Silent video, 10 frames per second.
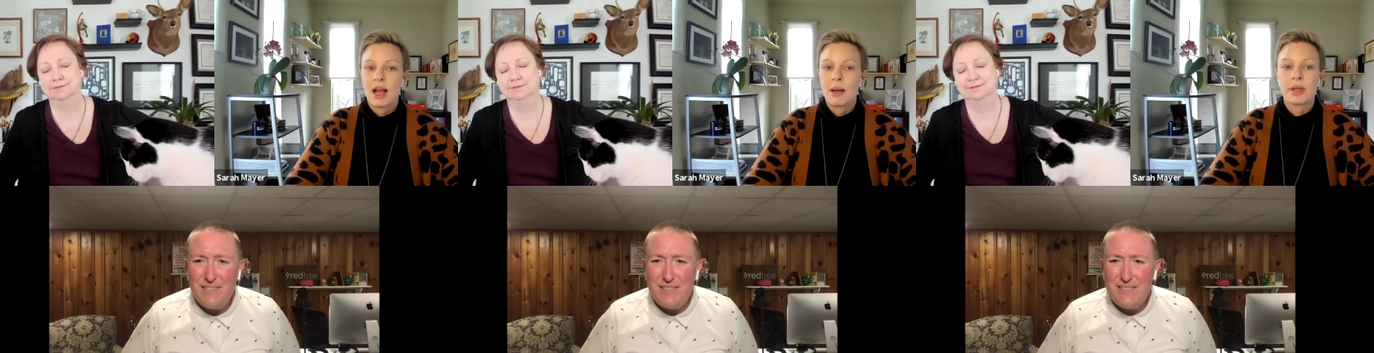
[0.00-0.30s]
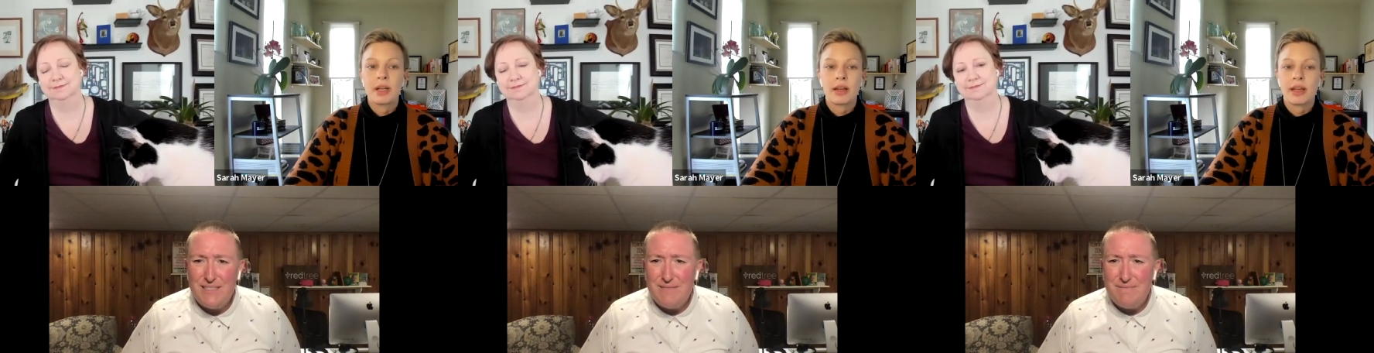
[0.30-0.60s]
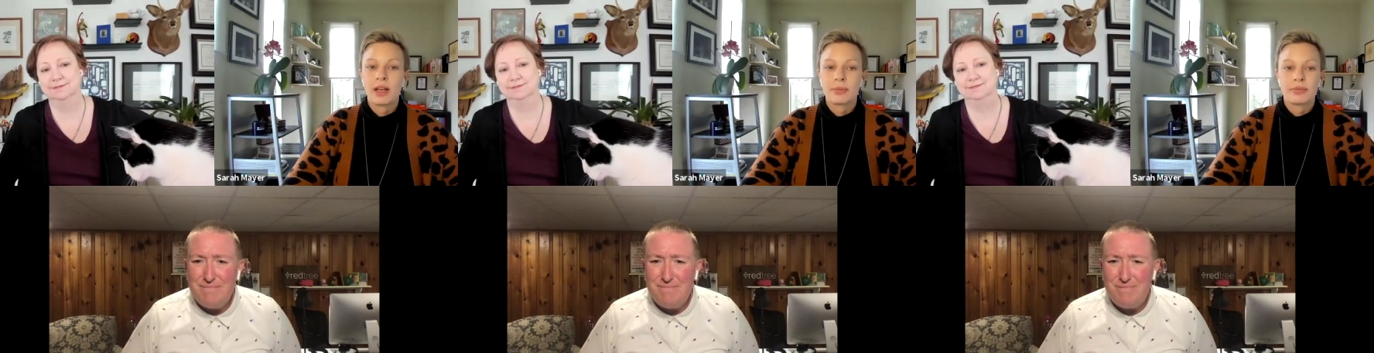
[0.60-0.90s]
Speaker 1: I'm going to
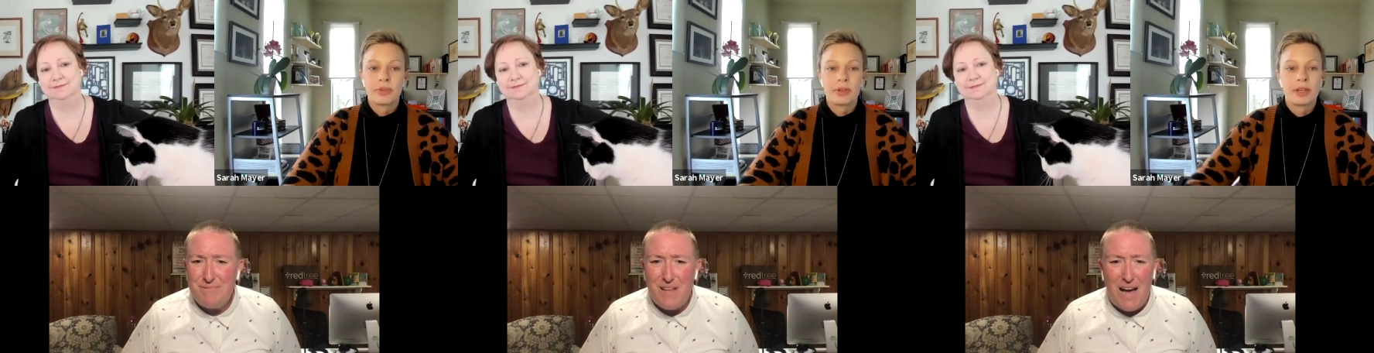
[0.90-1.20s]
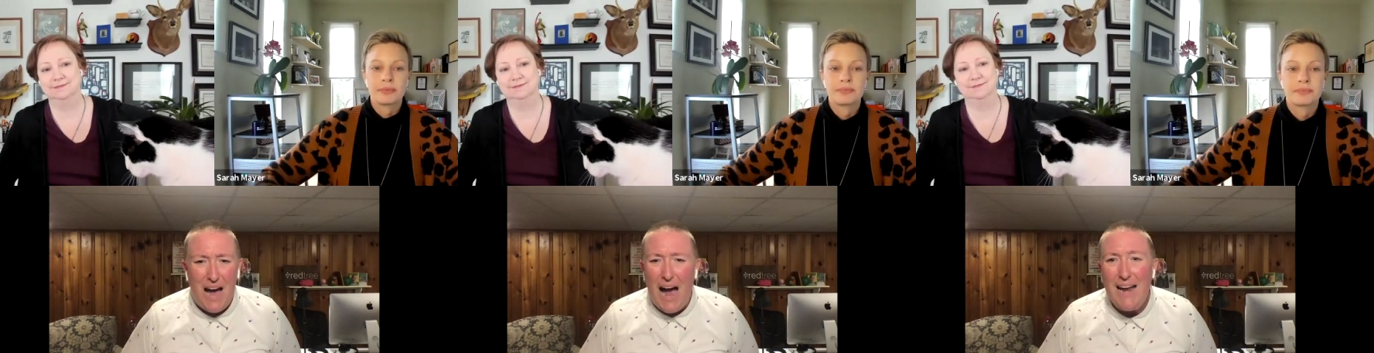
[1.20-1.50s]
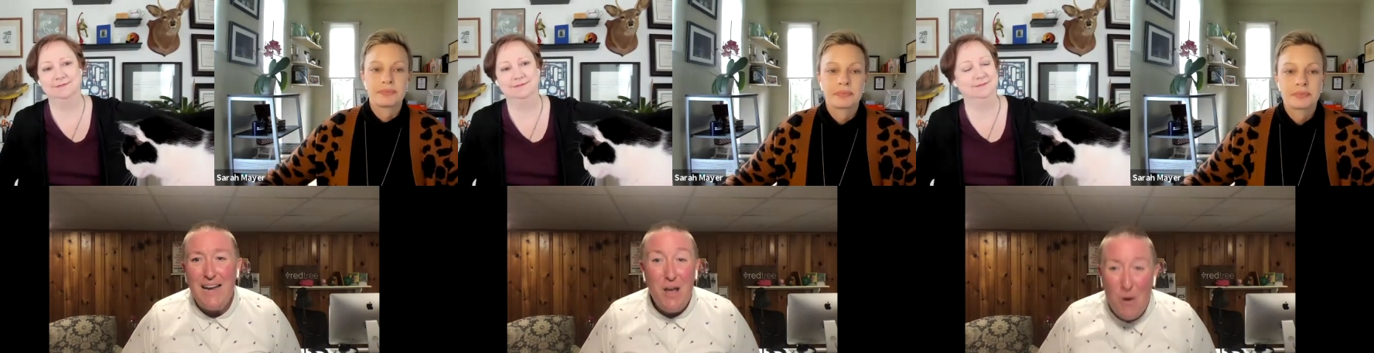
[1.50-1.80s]
look it up for you.
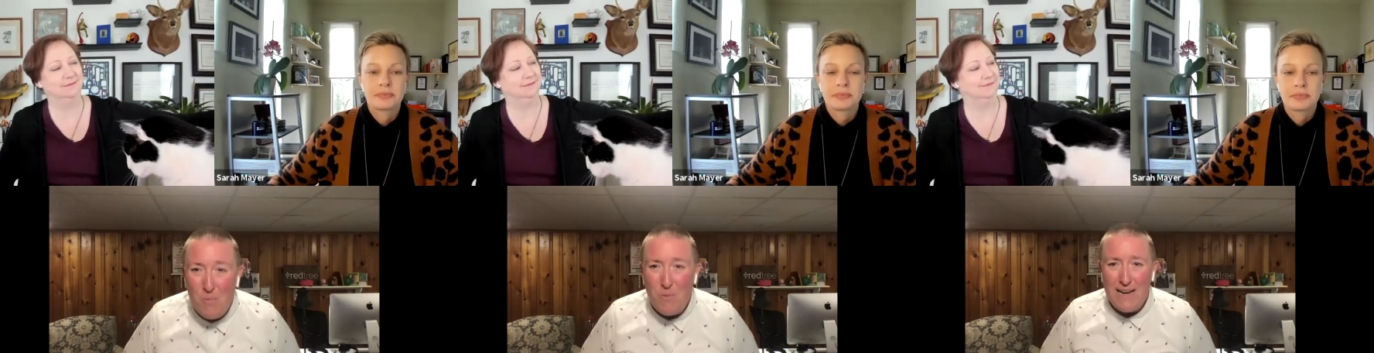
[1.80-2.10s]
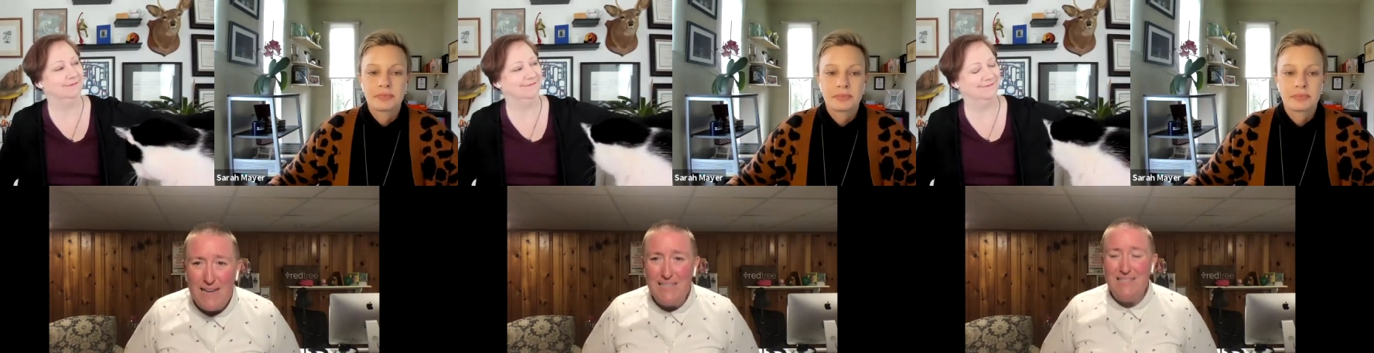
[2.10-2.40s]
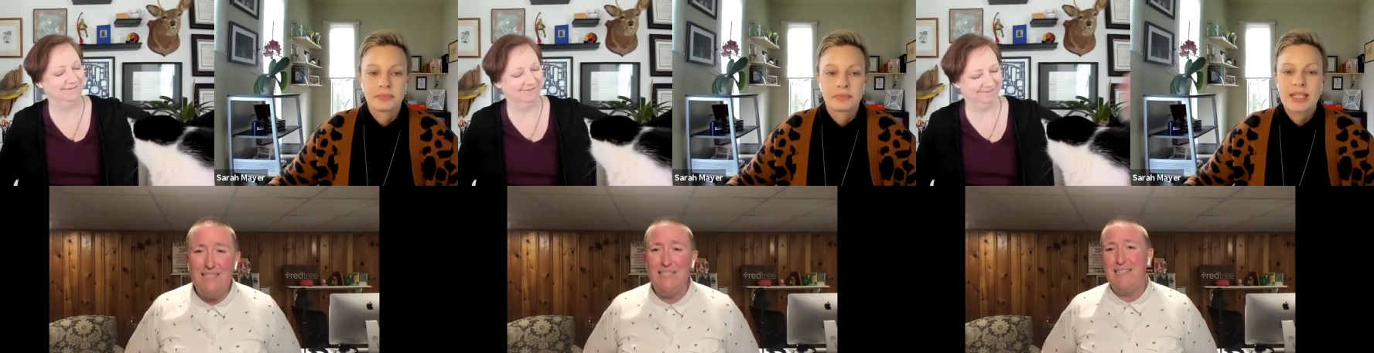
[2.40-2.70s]
I know,
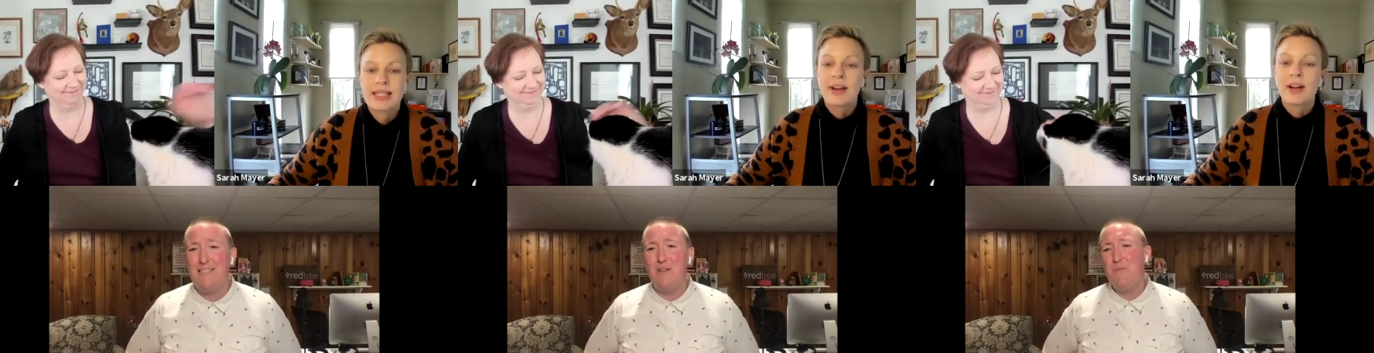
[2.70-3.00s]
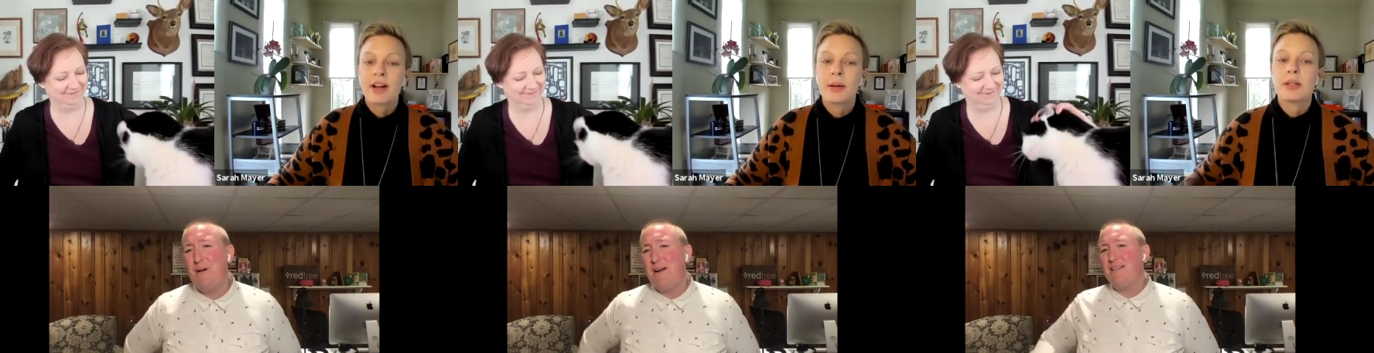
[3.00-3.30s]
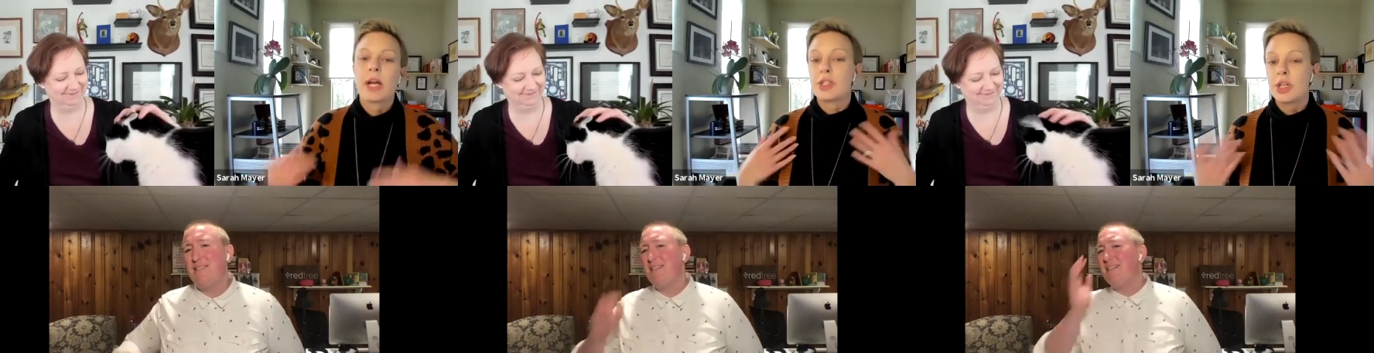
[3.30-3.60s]
right? It's
Speaker 2: Sara, so
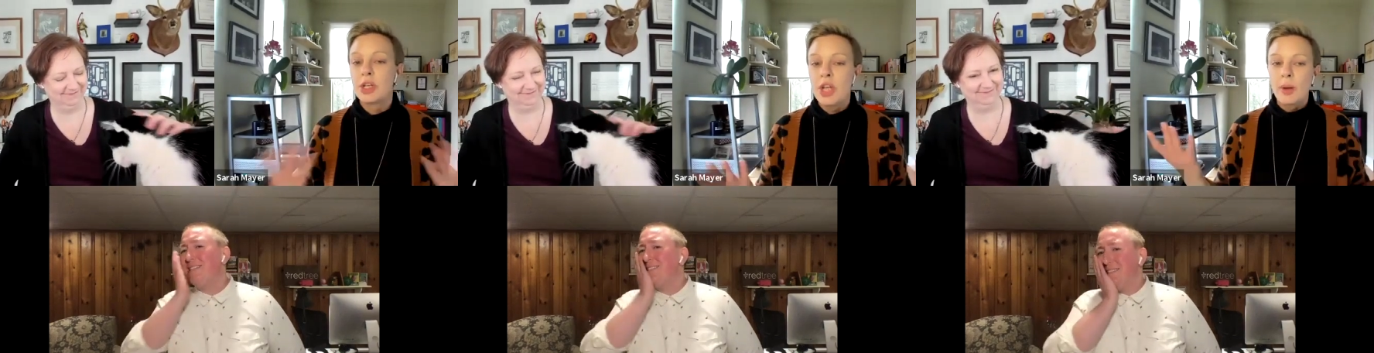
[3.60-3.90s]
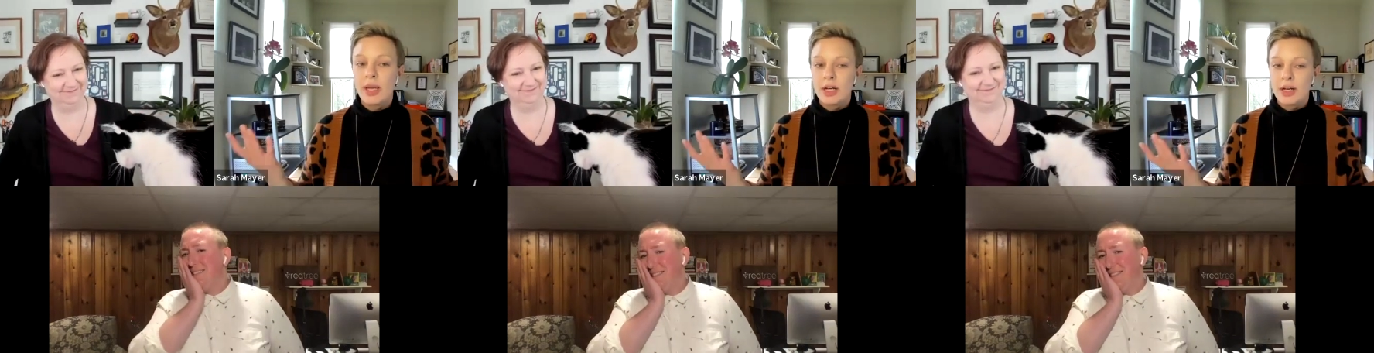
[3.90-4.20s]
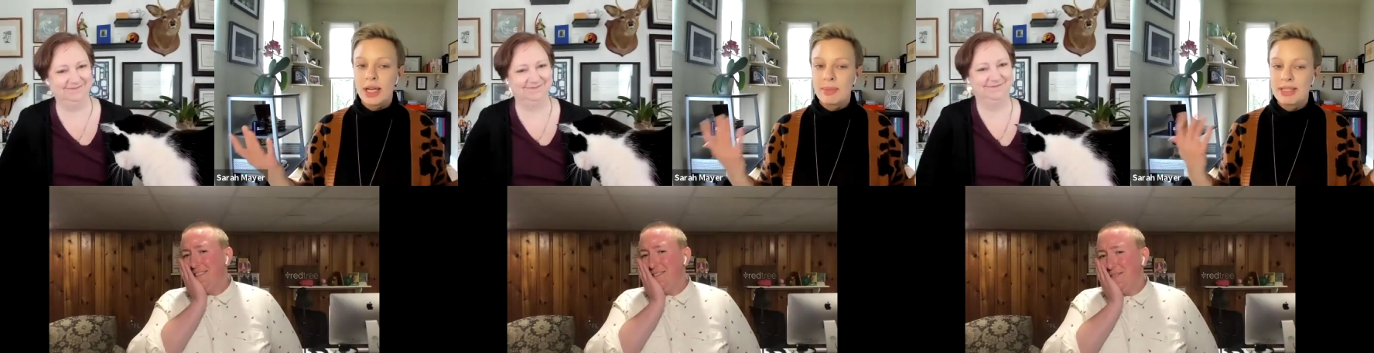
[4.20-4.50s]
I should know it. Her
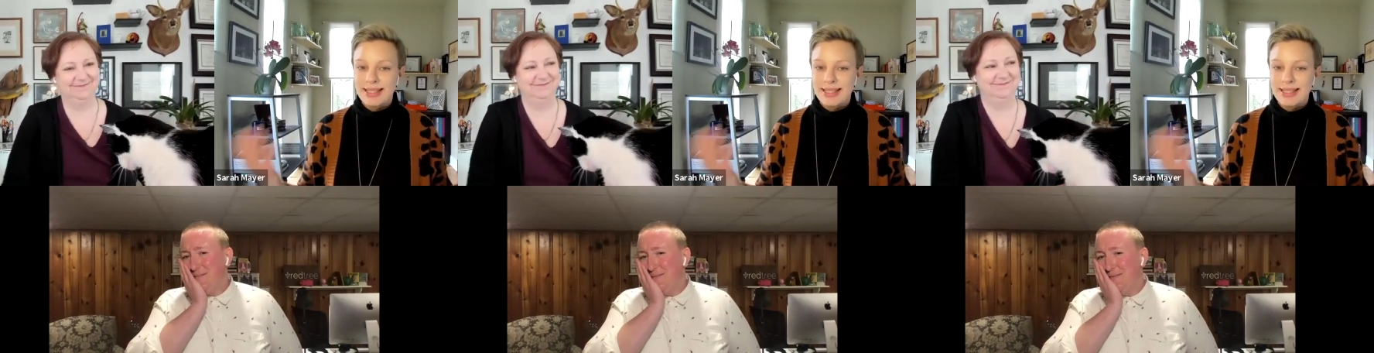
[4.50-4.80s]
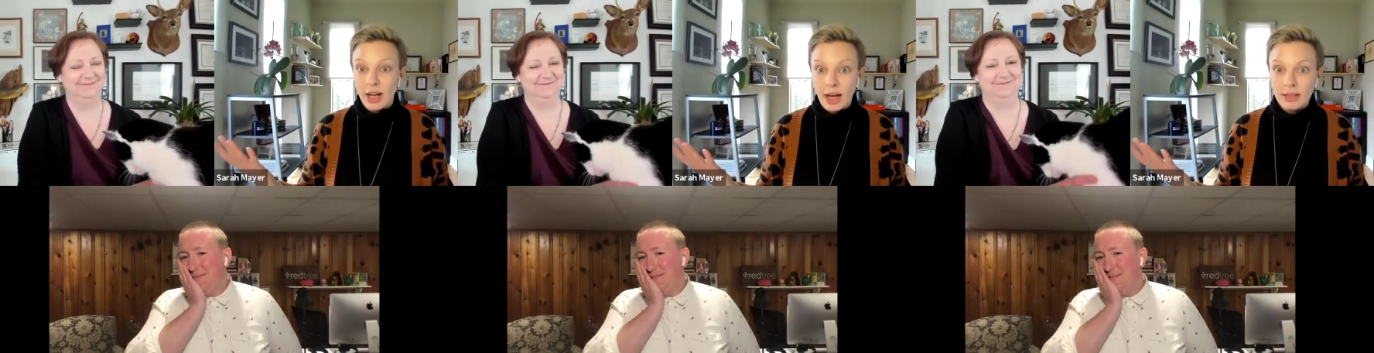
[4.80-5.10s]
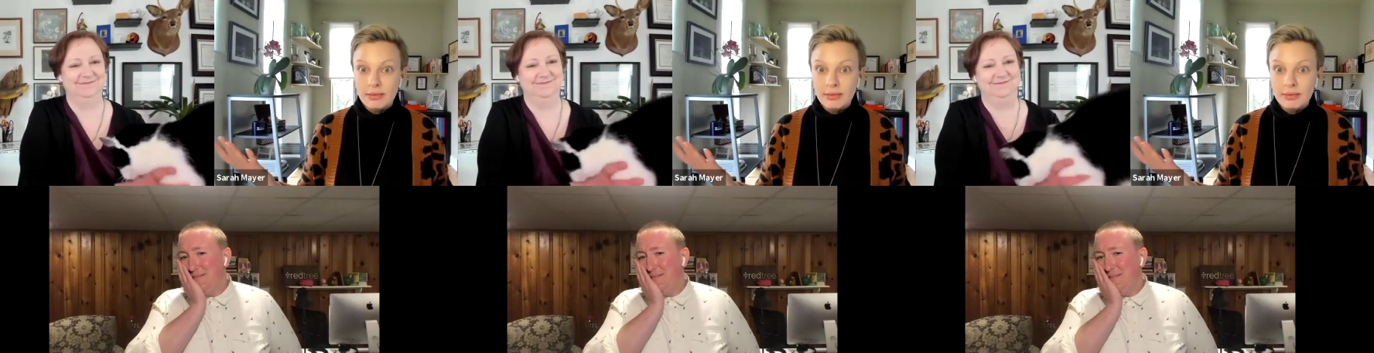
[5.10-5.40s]
name is
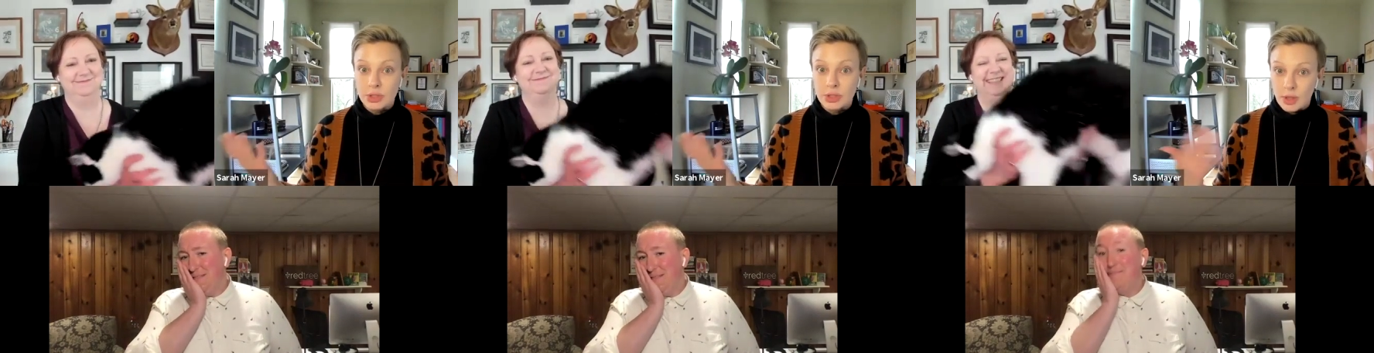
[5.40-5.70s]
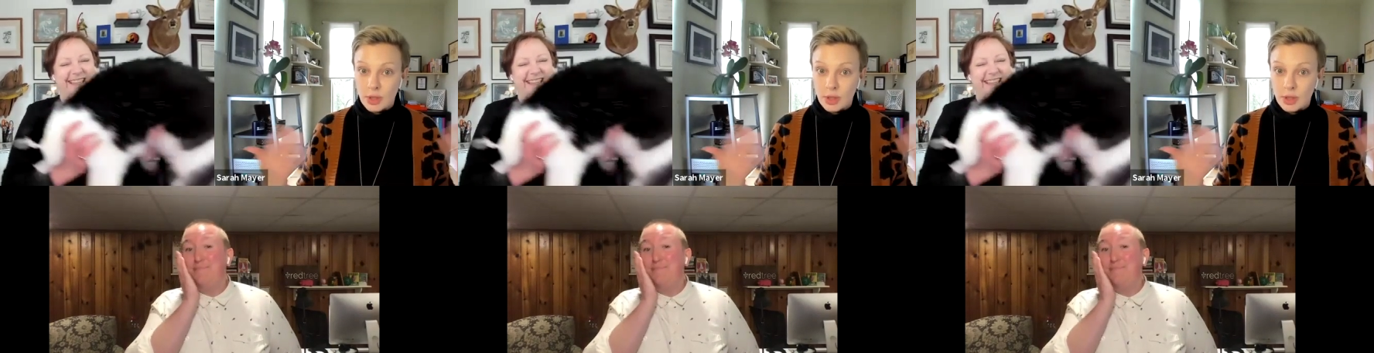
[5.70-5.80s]
Sara,
Speaker 1: which is